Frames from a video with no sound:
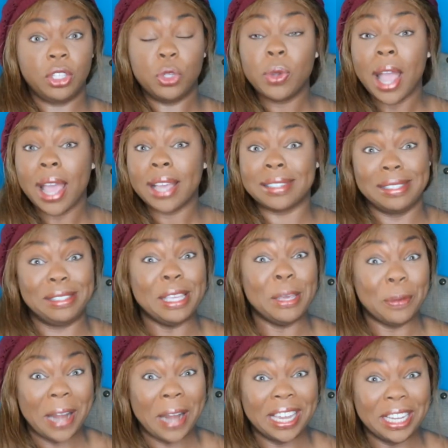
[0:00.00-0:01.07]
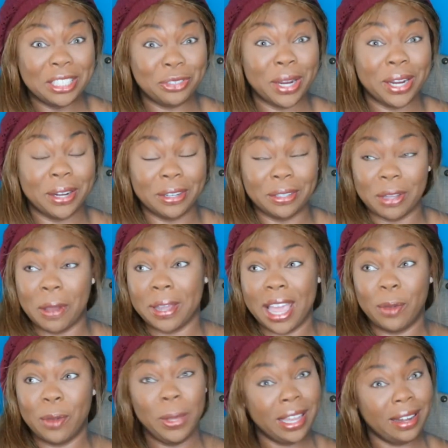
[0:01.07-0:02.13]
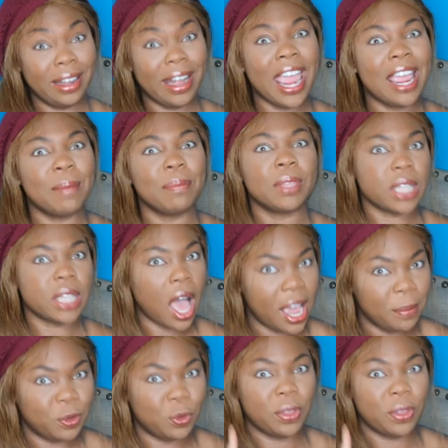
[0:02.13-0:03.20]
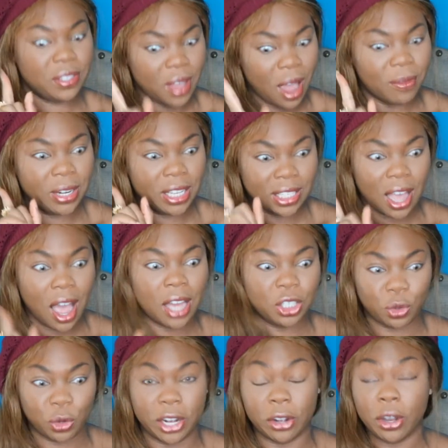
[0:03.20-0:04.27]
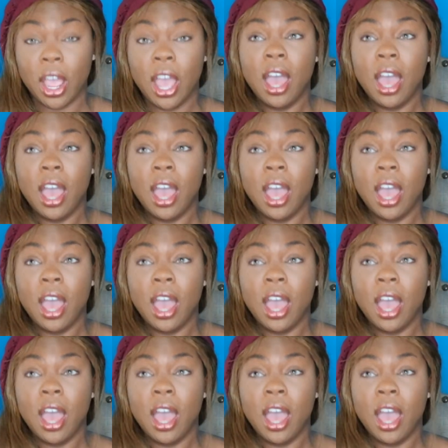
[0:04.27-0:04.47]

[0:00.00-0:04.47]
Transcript: You guys can see when I get triggered, okay? We can name the times where the sovereign has gotten triggered.